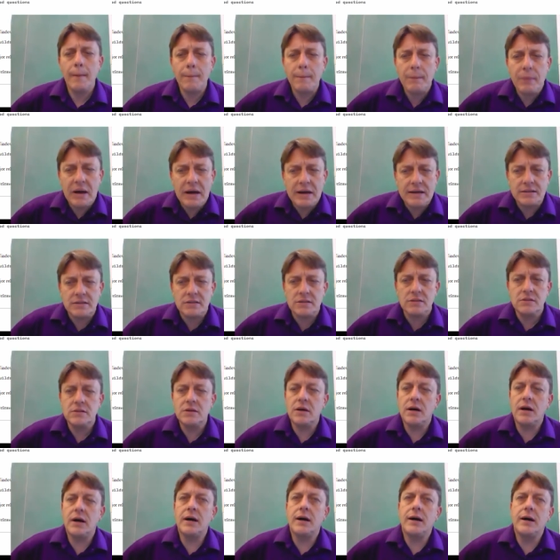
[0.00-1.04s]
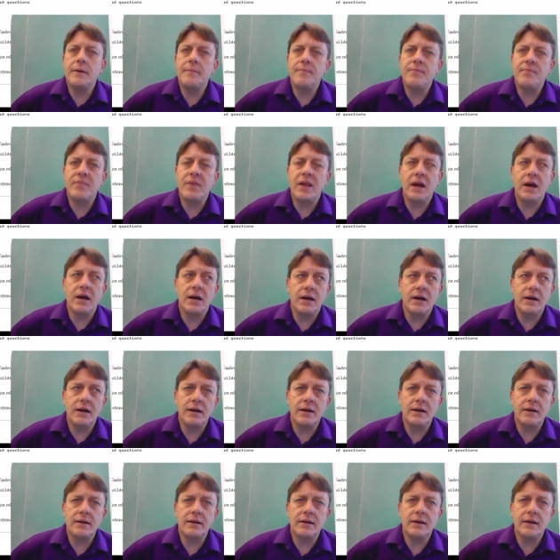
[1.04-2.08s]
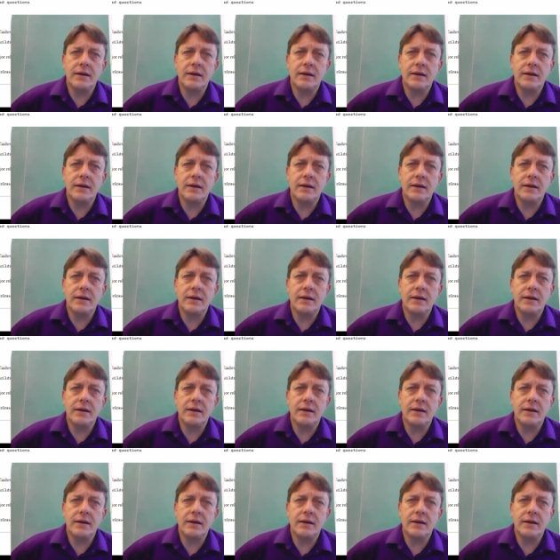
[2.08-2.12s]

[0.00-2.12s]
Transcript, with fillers: but um, uh,